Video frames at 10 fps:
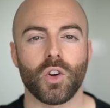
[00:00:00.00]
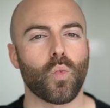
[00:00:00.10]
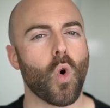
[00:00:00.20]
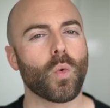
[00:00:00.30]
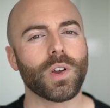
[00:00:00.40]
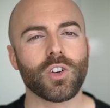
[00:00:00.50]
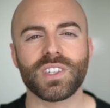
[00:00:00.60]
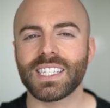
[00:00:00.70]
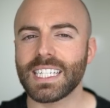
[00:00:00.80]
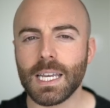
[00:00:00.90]
The warriors
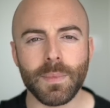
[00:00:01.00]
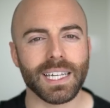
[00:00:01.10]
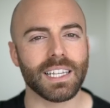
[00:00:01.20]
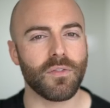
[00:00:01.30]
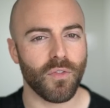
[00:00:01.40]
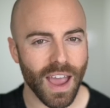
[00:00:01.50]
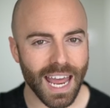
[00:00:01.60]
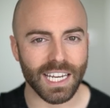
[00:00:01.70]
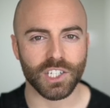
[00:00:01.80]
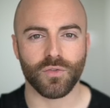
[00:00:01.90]
seemingly
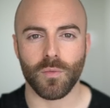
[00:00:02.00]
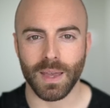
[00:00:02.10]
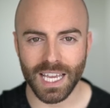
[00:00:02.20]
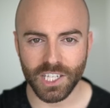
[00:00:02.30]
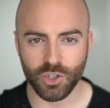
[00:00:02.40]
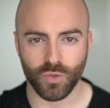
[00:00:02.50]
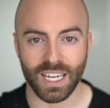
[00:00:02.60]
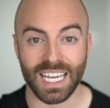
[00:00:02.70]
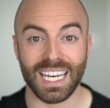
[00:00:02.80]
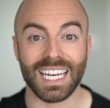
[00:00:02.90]
vanished from
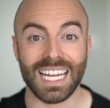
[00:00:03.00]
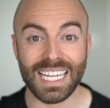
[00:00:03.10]
history in an